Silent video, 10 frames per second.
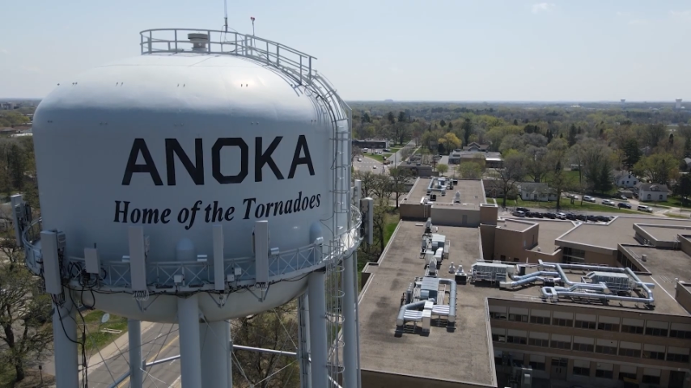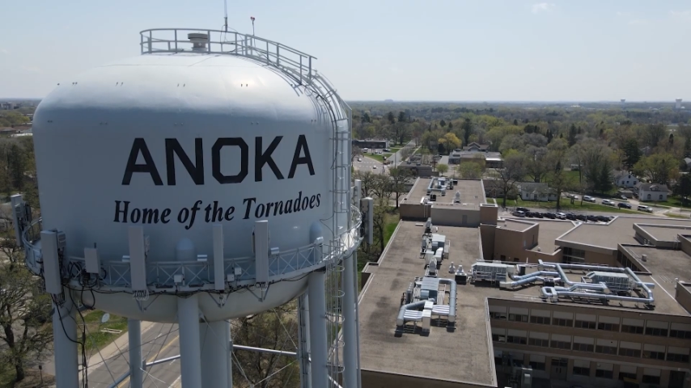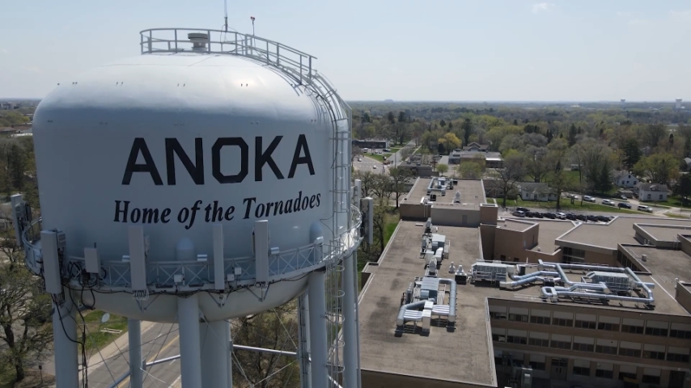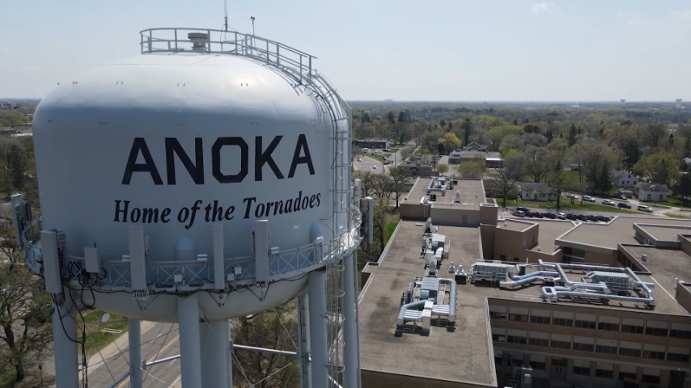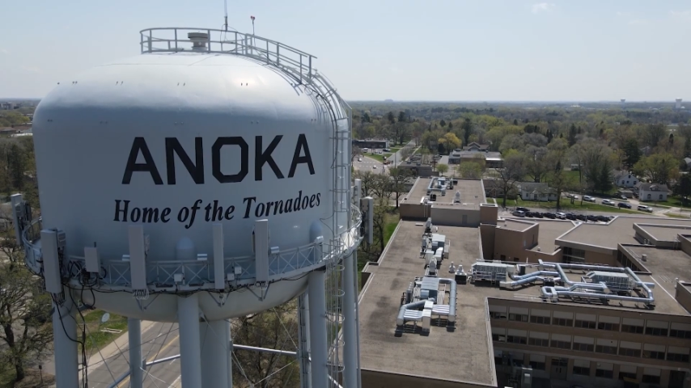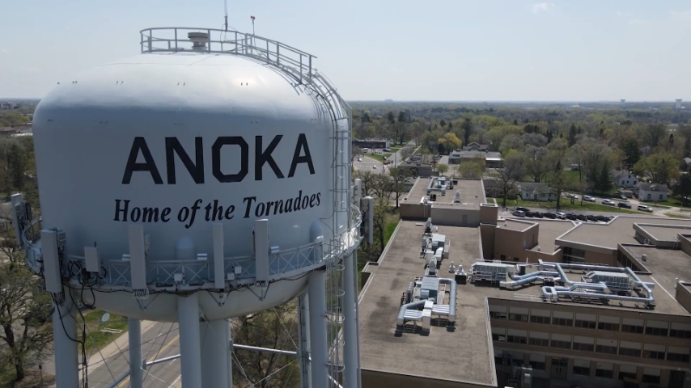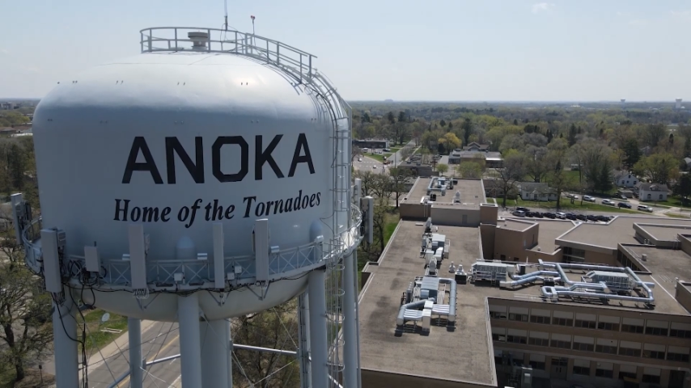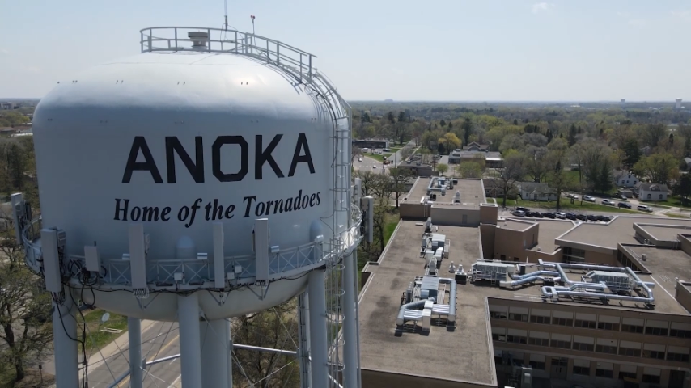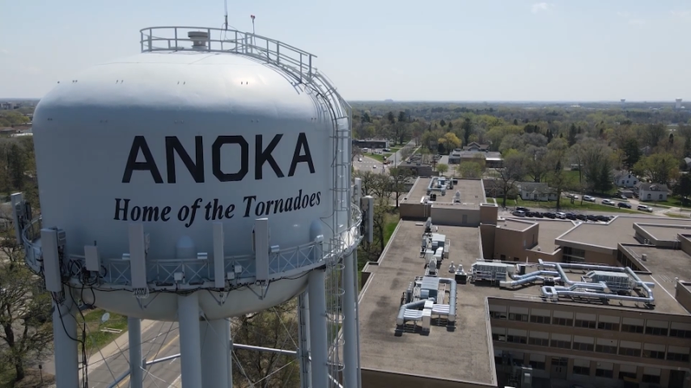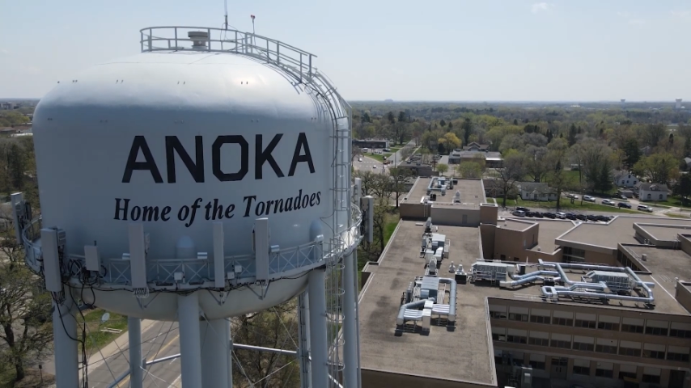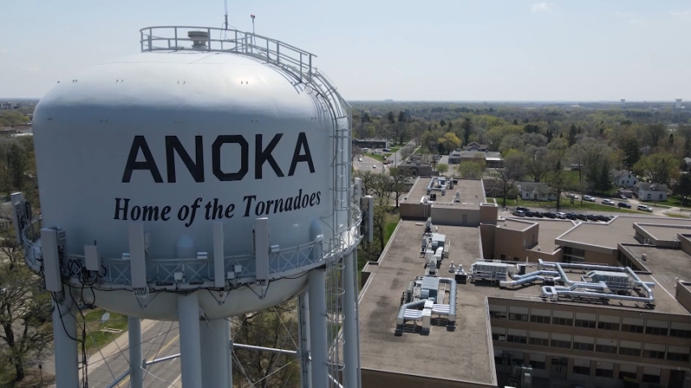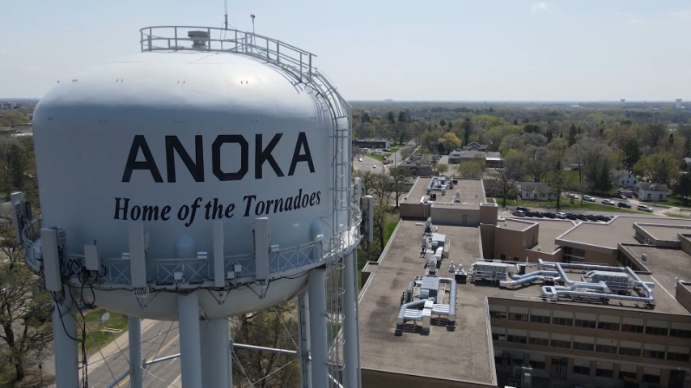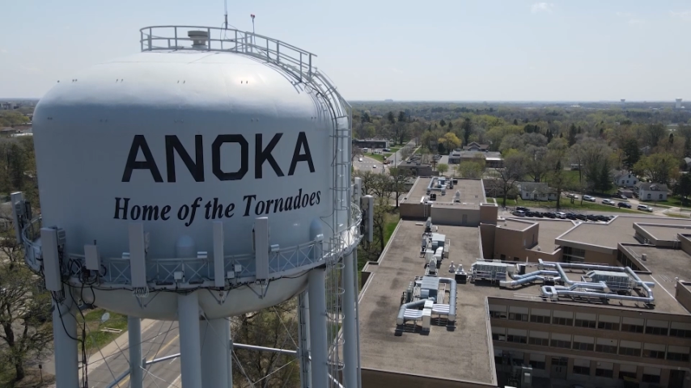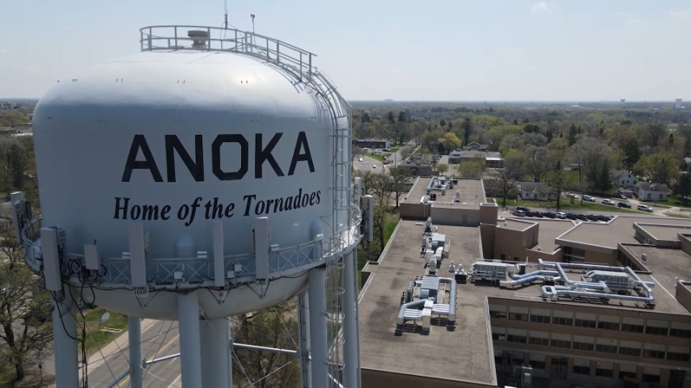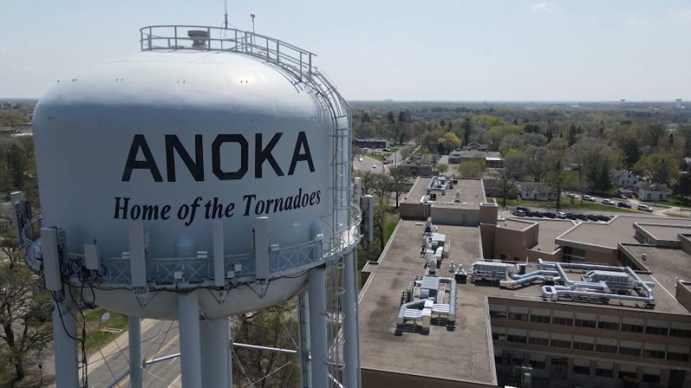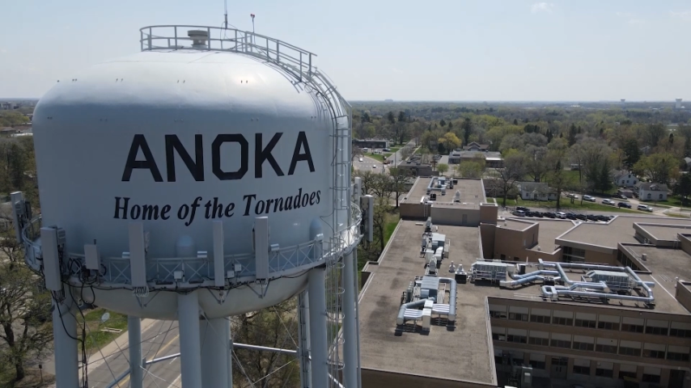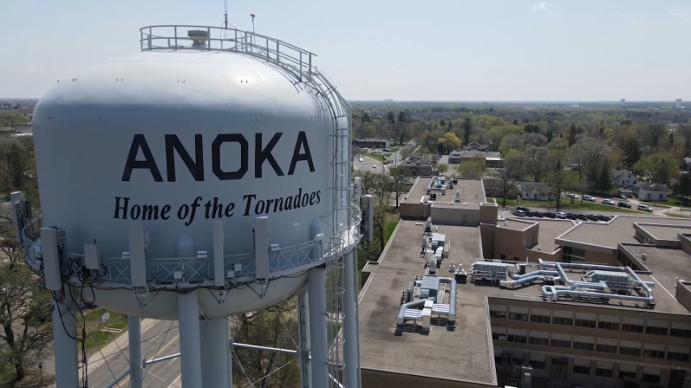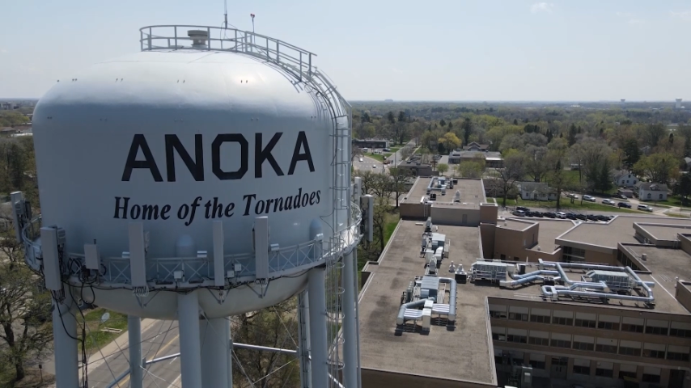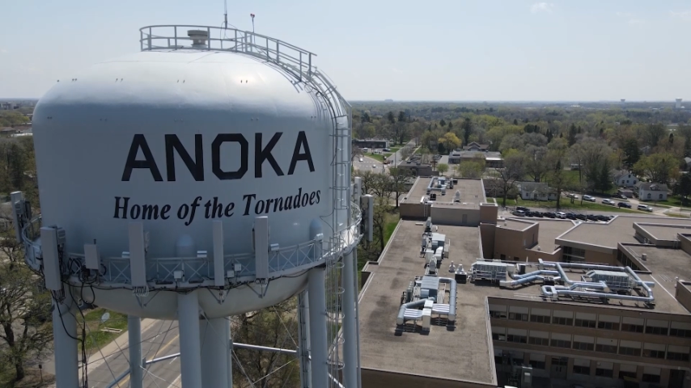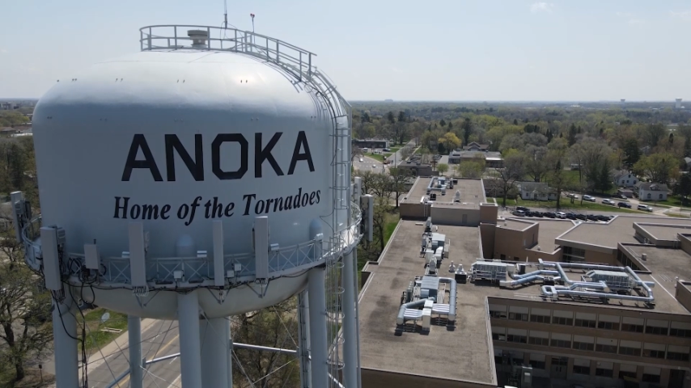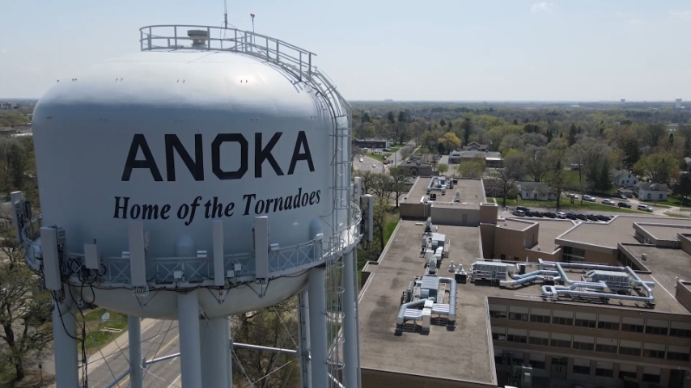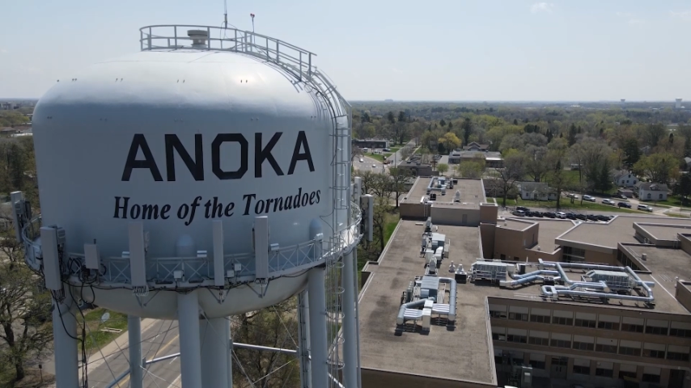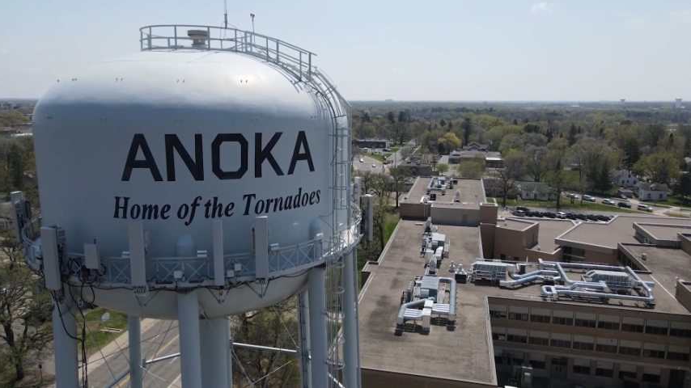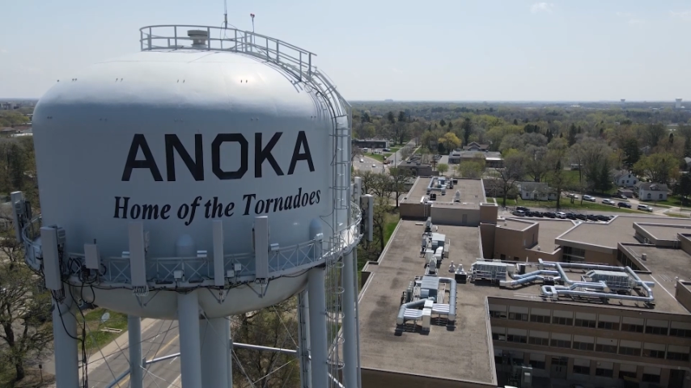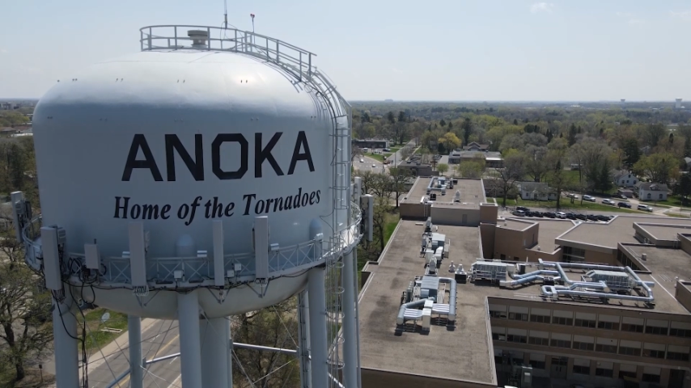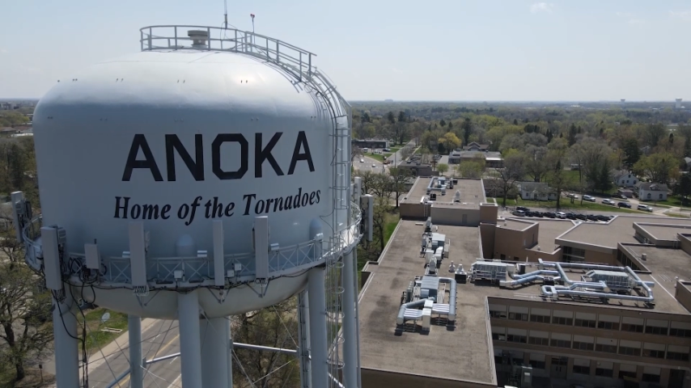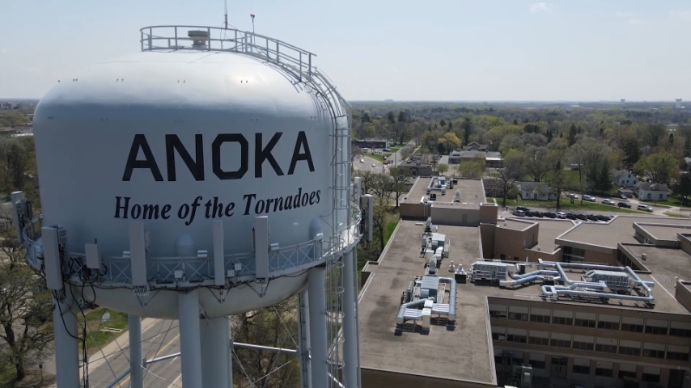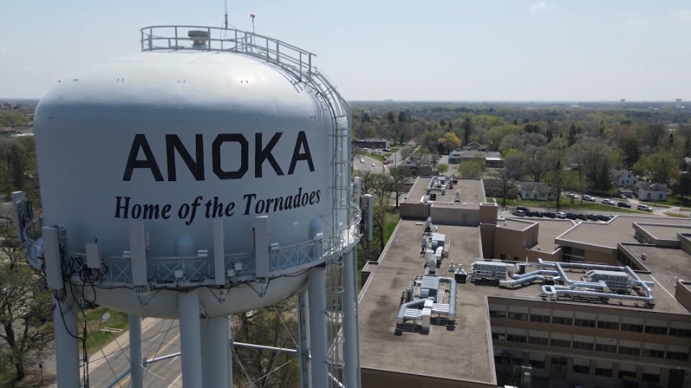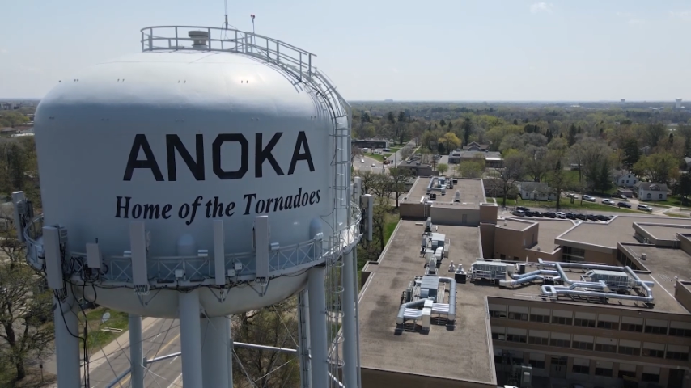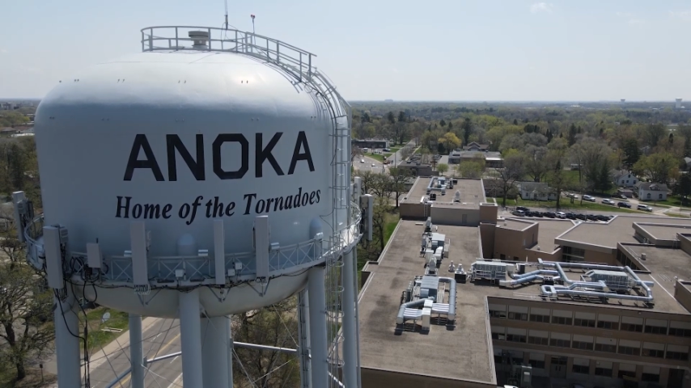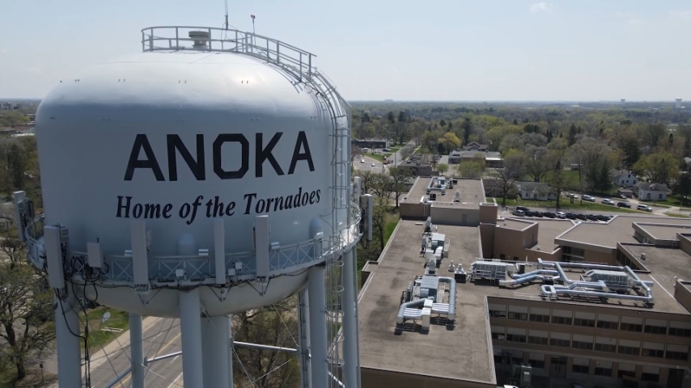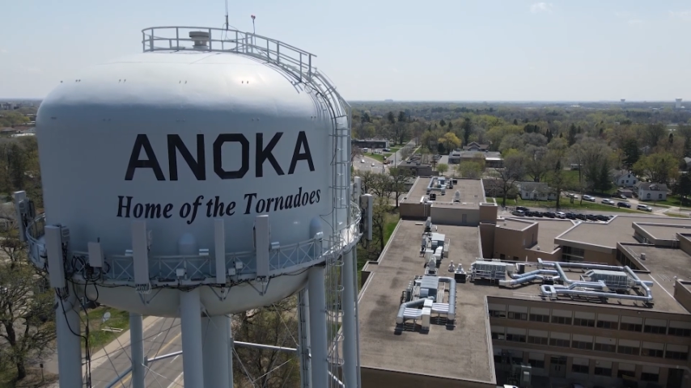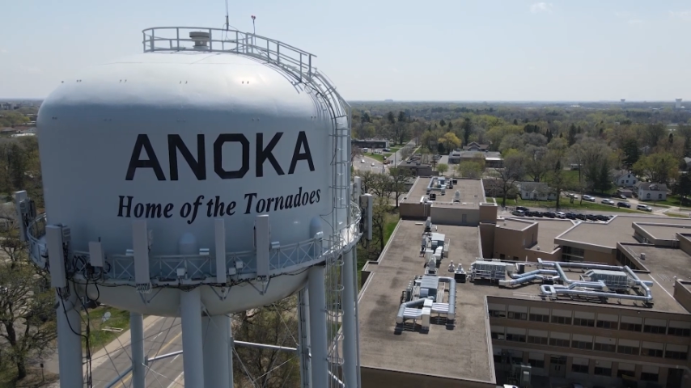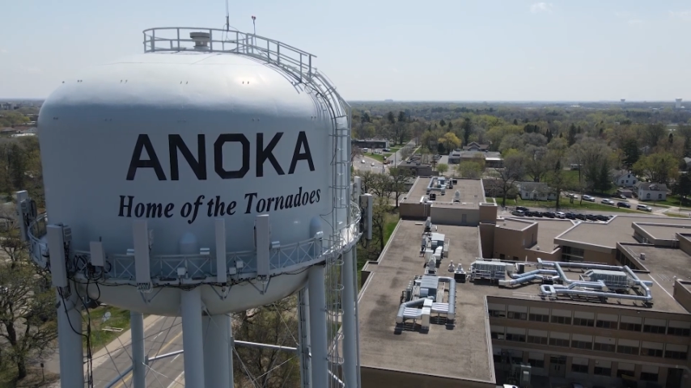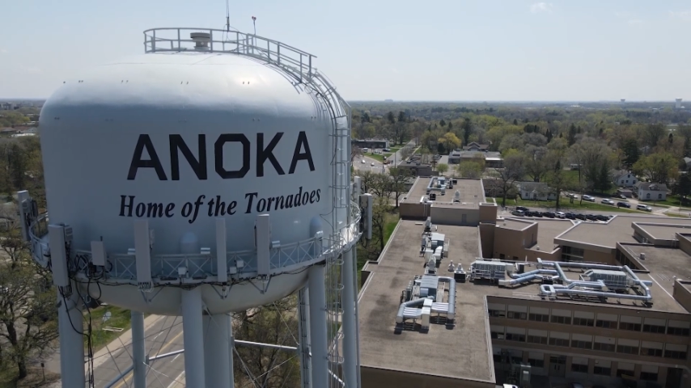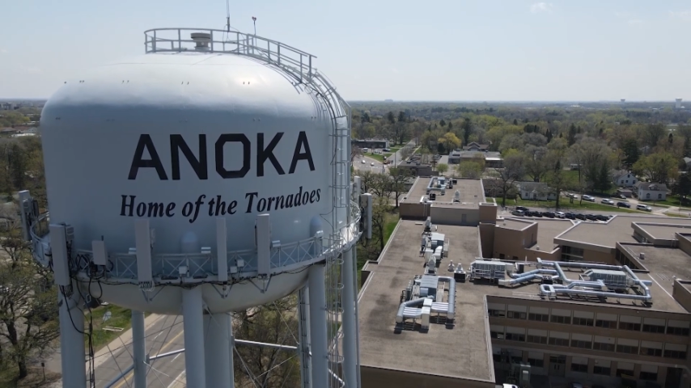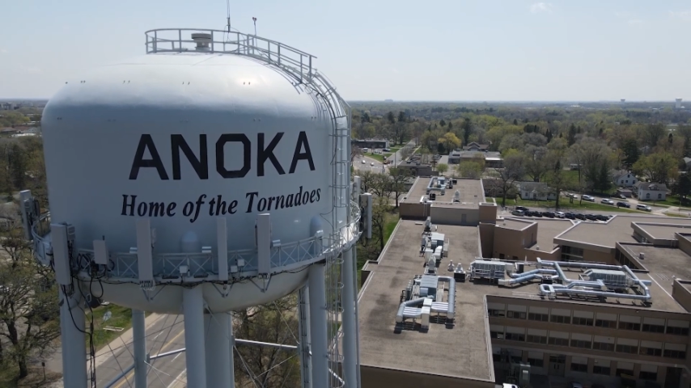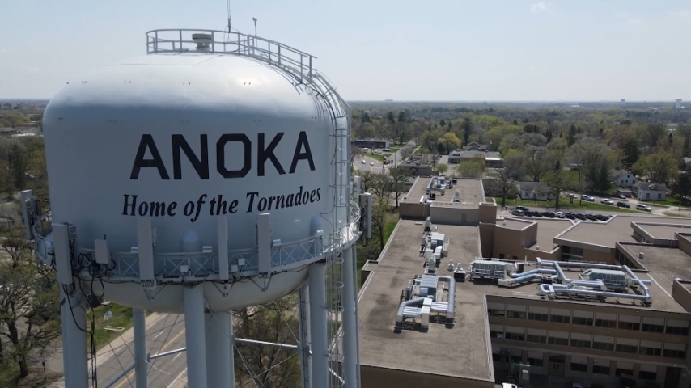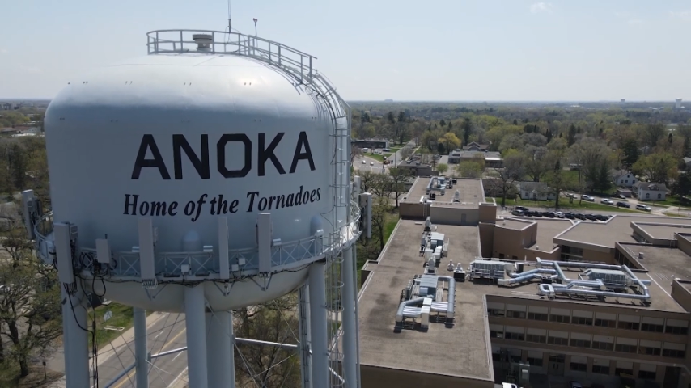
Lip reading: (no speaker visible)